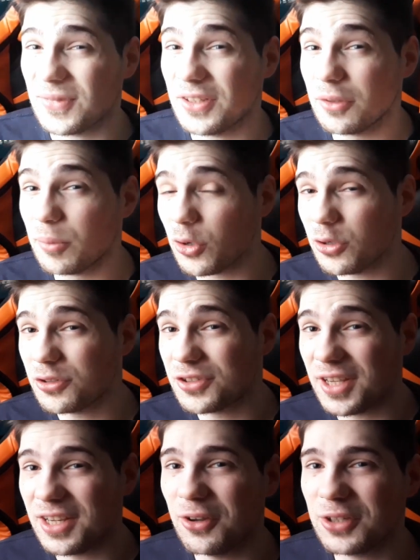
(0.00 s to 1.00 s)
And the more you
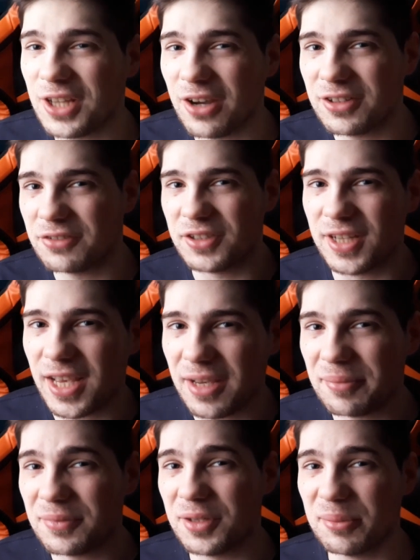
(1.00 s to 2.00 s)
stay logged out of the
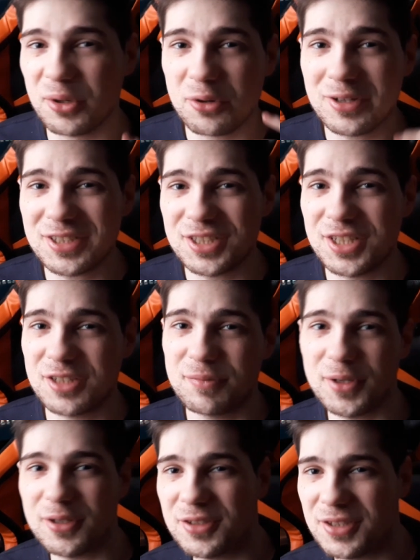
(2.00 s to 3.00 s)
game, the more rested
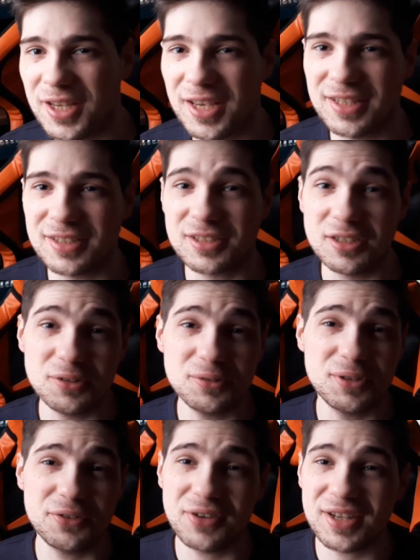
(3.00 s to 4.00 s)
experience you gain, so
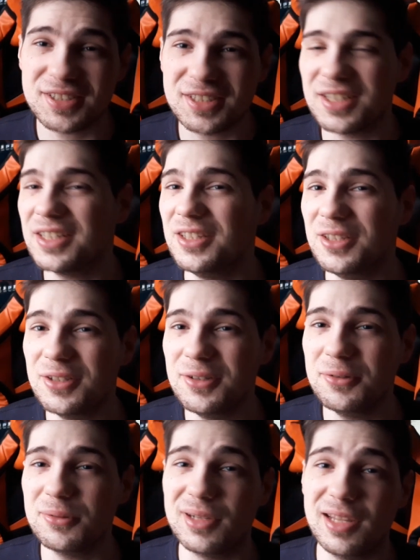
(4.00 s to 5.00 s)
the faster
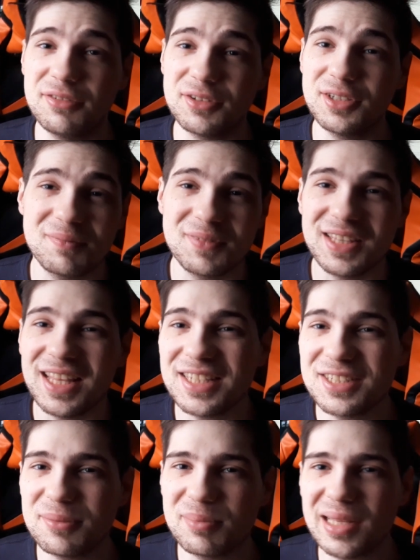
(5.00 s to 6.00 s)
you level, the
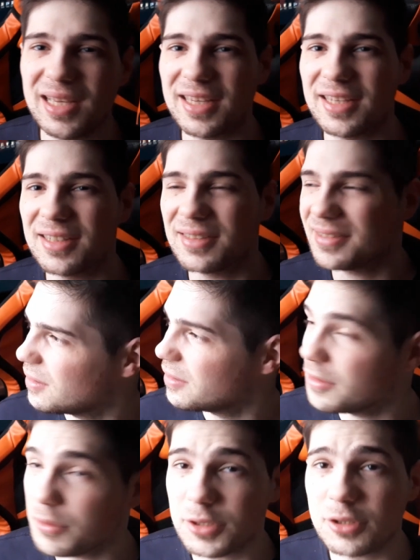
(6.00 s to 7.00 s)
less you play.
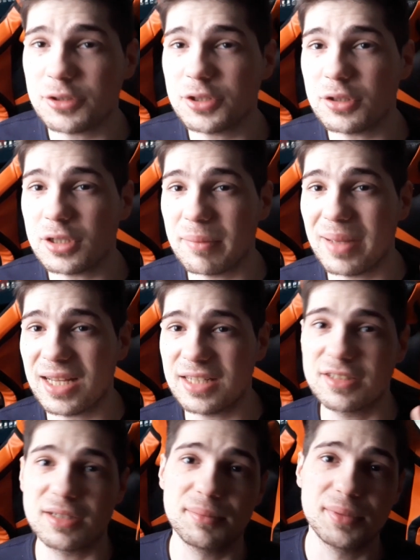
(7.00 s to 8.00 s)
There was also a bad
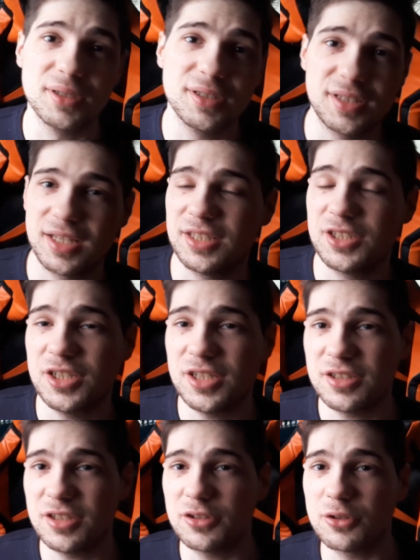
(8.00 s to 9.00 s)
example in that
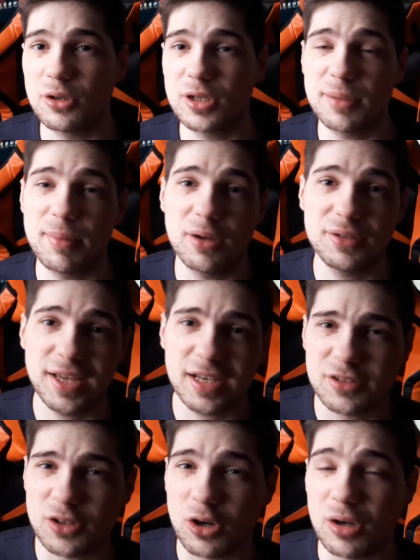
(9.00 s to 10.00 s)
GDC talk about
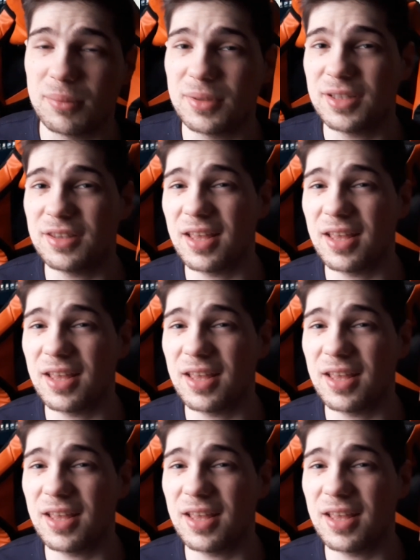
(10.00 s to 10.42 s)
XCOM, in